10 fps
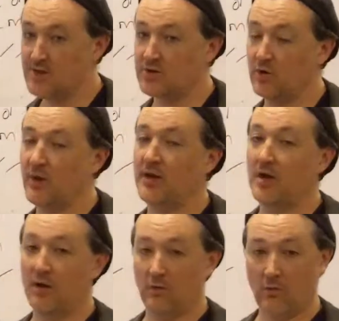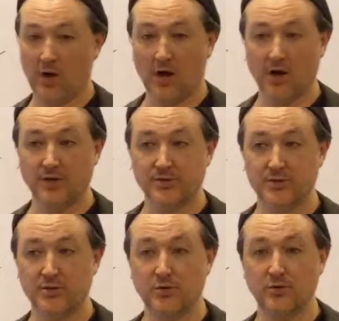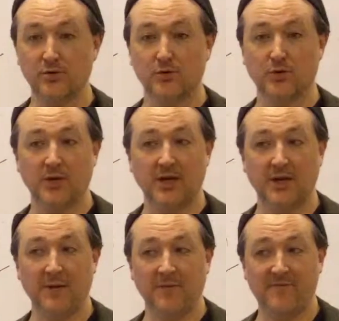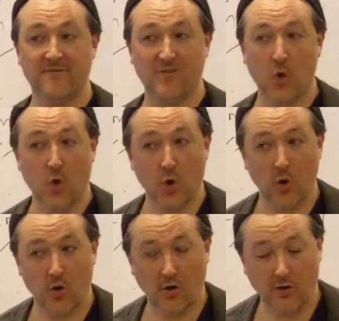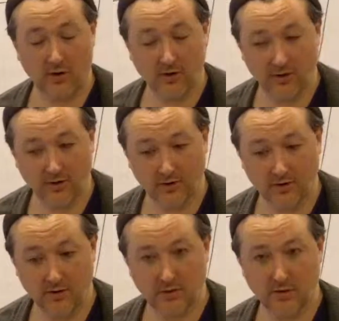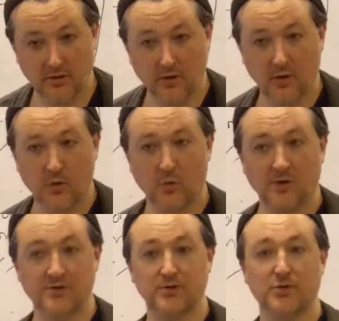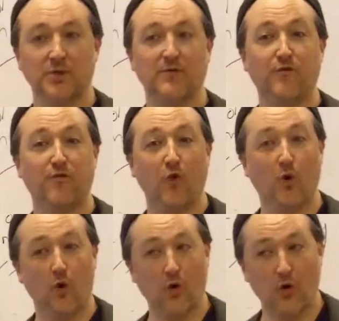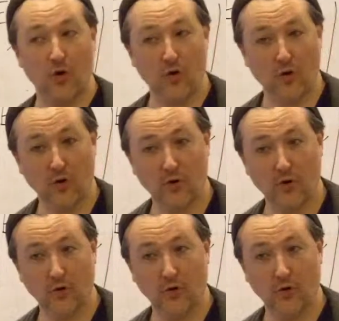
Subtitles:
So it went 1, 2, 3, 4. 1, 2, 3, 4.